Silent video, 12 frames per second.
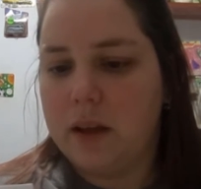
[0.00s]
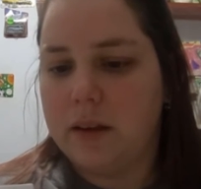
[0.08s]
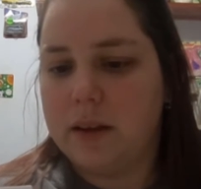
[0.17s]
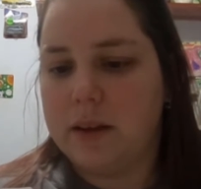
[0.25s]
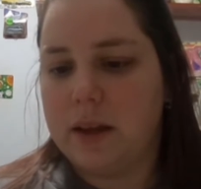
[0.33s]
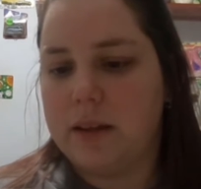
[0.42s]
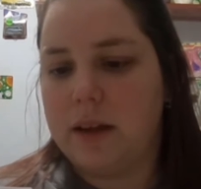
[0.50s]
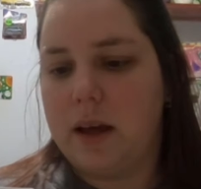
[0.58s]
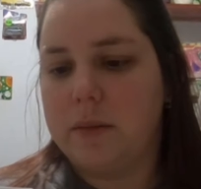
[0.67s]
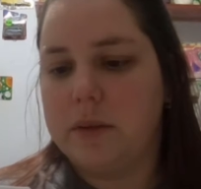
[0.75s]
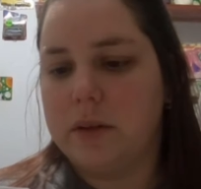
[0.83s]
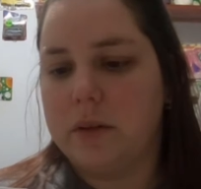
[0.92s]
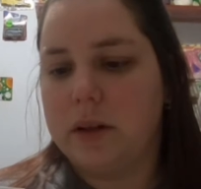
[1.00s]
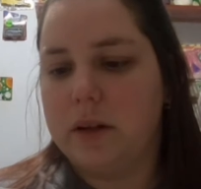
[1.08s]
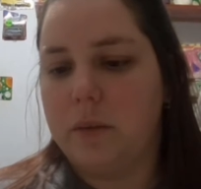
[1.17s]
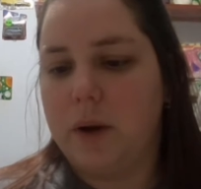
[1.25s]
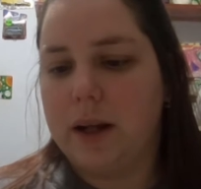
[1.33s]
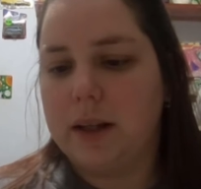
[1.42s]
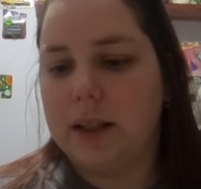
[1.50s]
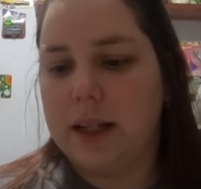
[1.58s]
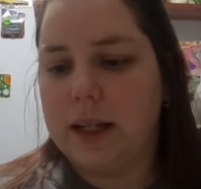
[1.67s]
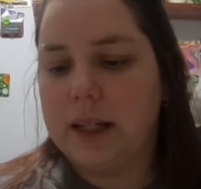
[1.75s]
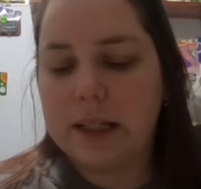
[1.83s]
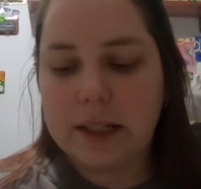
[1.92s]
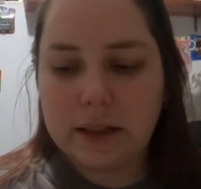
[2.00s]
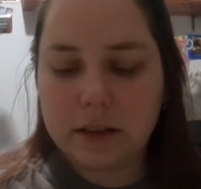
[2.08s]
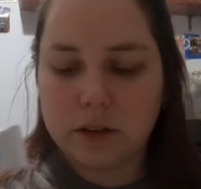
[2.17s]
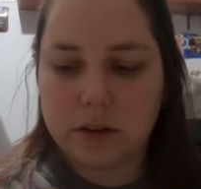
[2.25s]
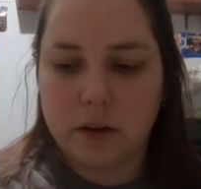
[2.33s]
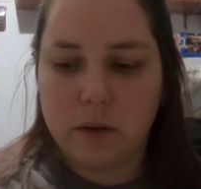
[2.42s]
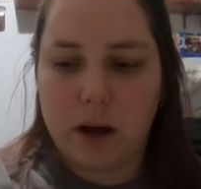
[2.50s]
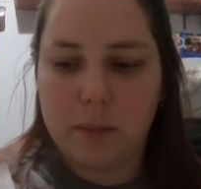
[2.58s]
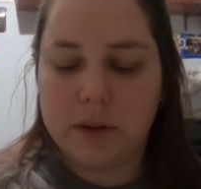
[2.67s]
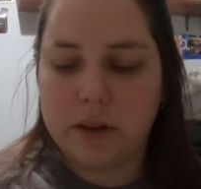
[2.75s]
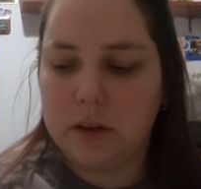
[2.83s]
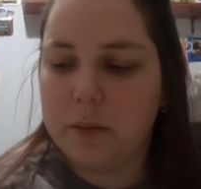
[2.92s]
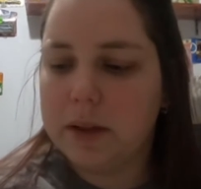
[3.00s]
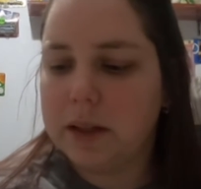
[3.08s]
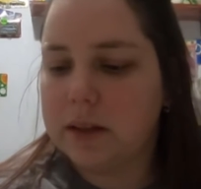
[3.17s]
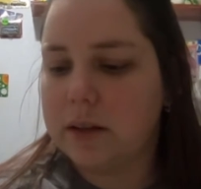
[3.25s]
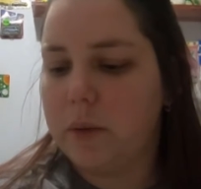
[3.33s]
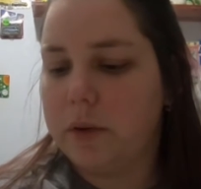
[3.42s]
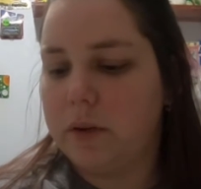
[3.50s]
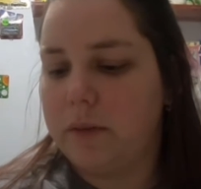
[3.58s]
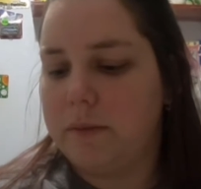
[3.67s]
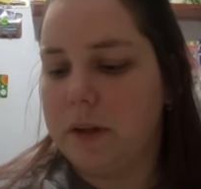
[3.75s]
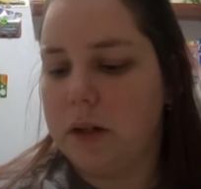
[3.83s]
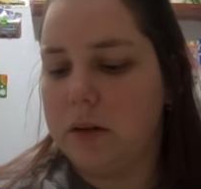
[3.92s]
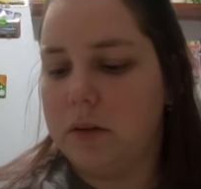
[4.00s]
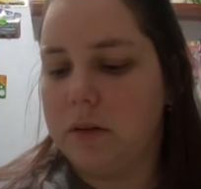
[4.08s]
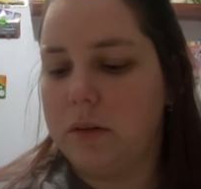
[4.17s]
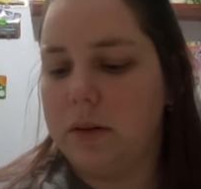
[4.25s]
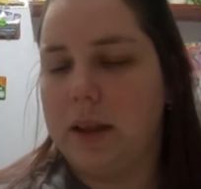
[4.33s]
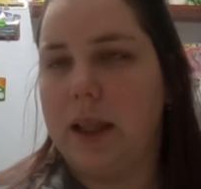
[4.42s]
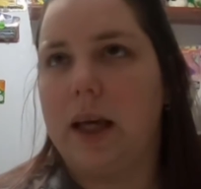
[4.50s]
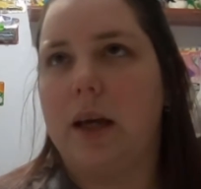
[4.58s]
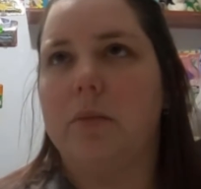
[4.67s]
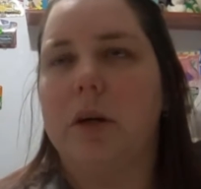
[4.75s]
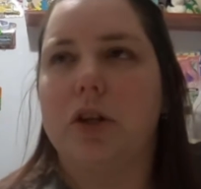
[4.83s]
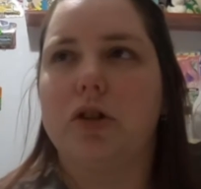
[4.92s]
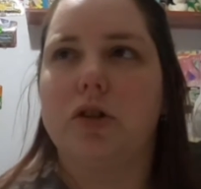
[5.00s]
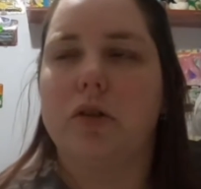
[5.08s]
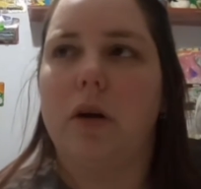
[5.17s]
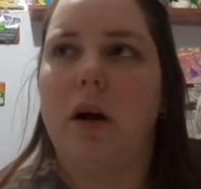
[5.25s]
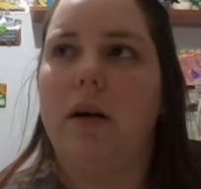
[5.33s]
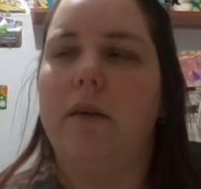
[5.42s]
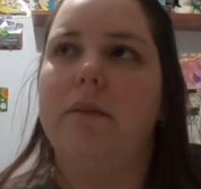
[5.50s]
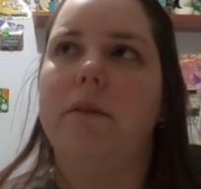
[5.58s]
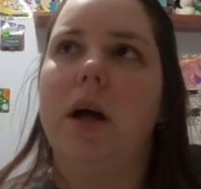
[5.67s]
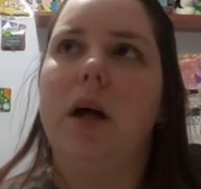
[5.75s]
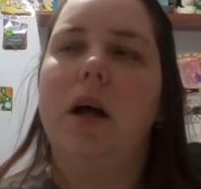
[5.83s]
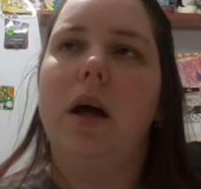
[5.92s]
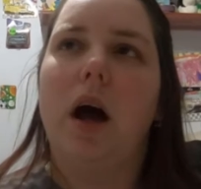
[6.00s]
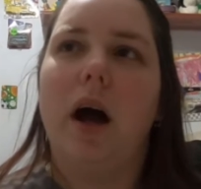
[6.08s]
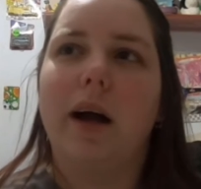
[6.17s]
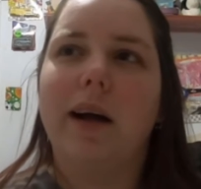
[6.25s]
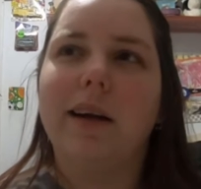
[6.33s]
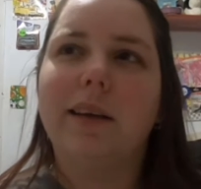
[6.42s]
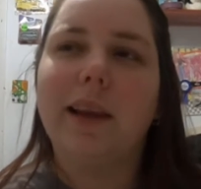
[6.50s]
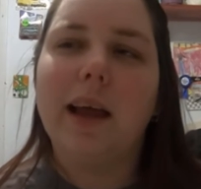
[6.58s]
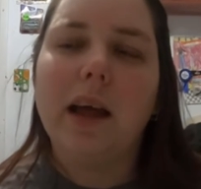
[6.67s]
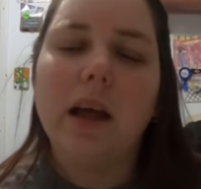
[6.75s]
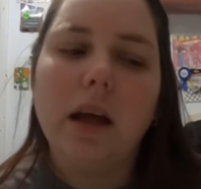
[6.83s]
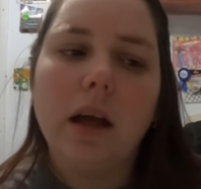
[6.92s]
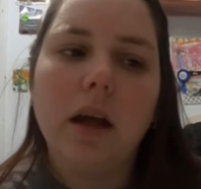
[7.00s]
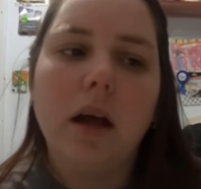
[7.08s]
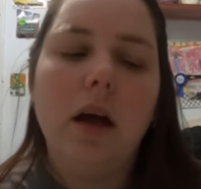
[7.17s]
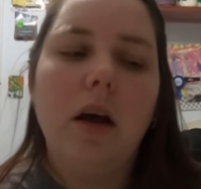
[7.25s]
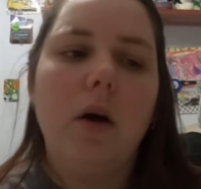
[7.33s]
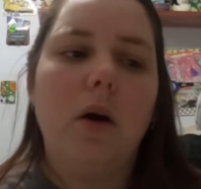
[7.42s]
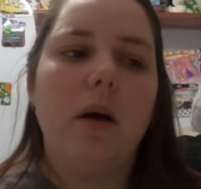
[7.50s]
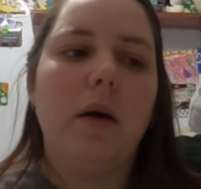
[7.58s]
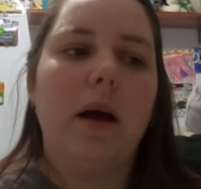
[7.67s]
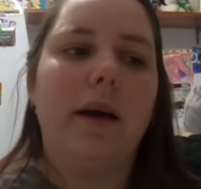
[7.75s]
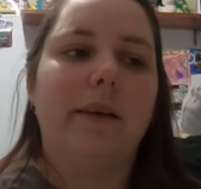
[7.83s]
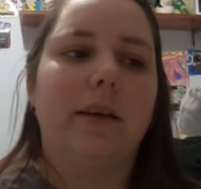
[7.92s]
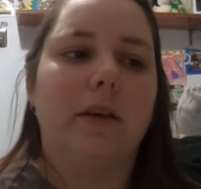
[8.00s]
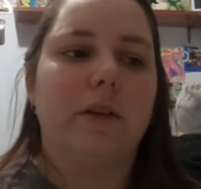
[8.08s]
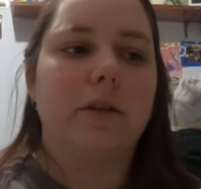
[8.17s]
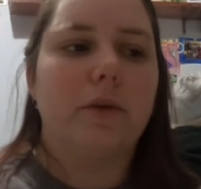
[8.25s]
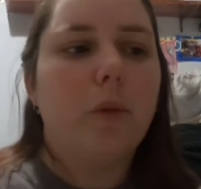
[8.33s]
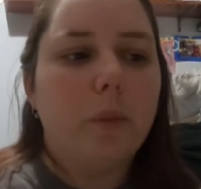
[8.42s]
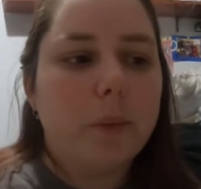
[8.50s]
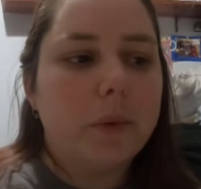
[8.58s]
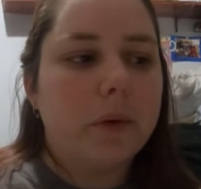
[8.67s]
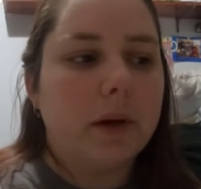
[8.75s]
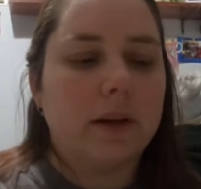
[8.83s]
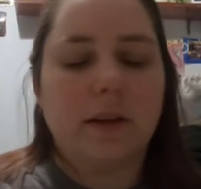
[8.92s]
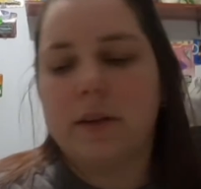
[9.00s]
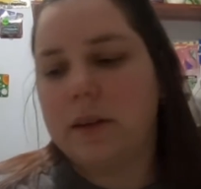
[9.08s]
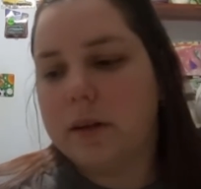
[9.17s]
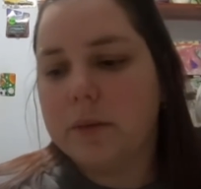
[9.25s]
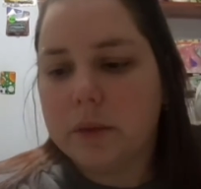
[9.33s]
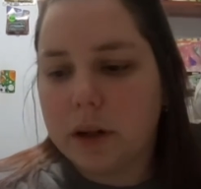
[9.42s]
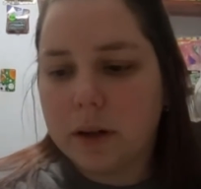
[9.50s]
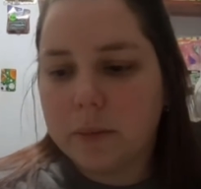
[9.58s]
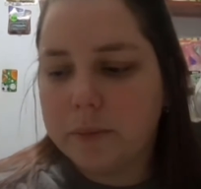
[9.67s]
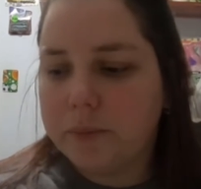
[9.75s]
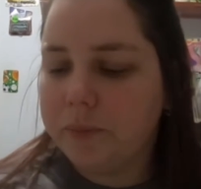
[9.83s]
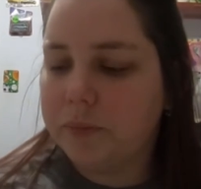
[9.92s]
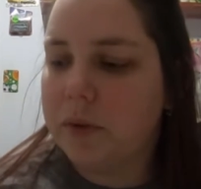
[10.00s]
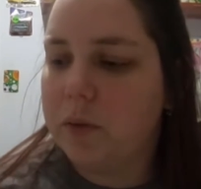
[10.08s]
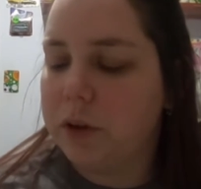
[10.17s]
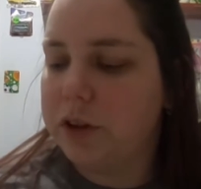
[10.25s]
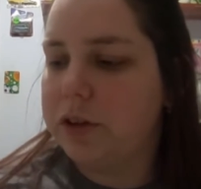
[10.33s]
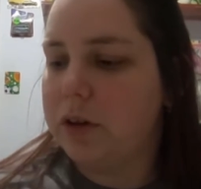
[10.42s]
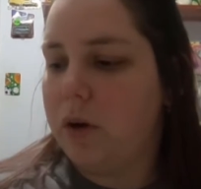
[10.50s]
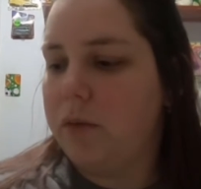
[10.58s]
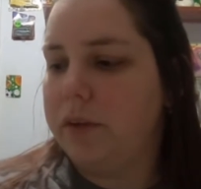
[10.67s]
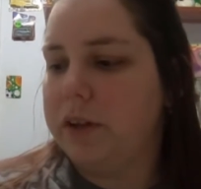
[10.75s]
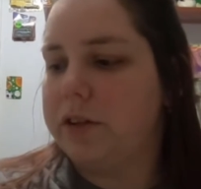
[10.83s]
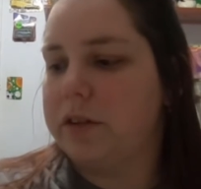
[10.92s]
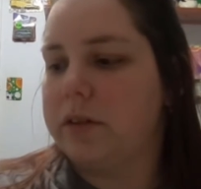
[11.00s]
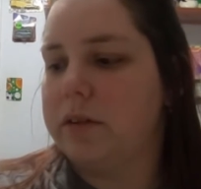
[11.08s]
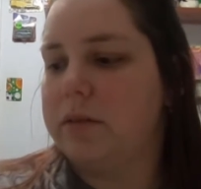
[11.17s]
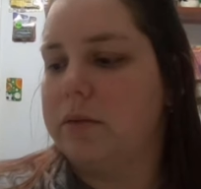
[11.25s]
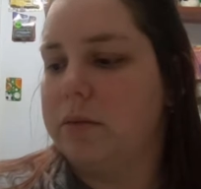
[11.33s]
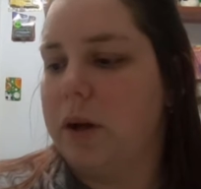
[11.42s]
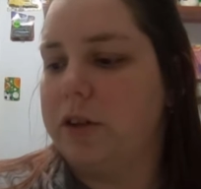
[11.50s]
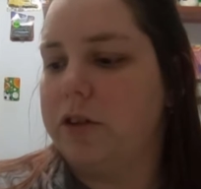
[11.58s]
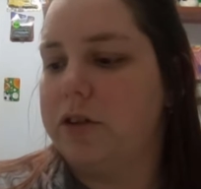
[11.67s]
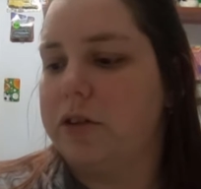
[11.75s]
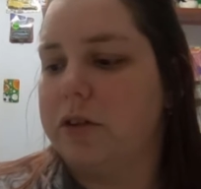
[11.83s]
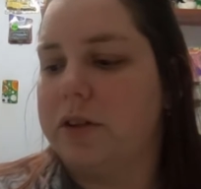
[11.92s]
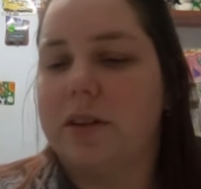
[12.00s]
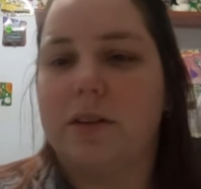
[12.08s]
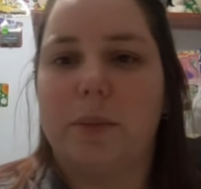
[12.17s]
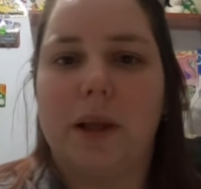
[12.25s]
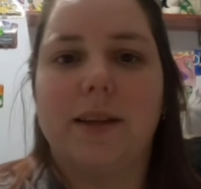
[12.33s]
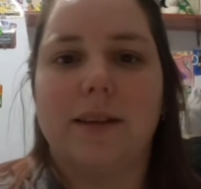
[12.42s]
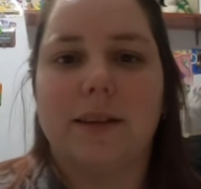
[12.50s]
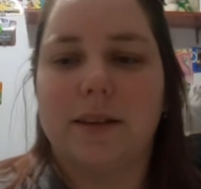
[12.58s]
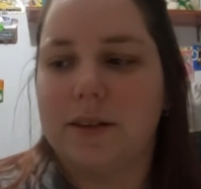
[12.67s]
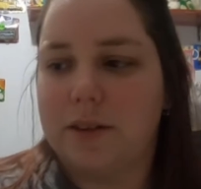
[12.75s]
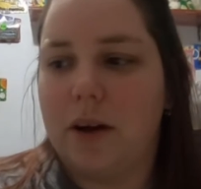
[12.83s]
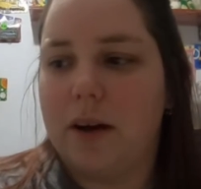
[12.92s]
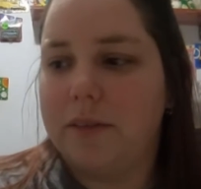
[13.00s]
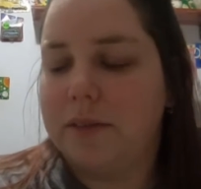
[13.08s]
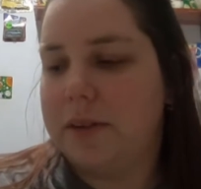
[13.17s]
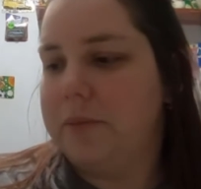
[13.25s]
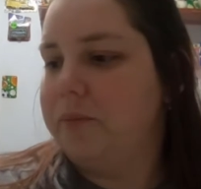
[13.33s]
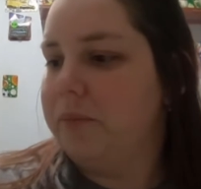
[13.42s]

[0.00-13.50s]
This has Amazonian white clay in it, so I'm assuming it's going to feel like a mixture of a clay and a soap at the same time, which hopefully just registers as pleasant and soft.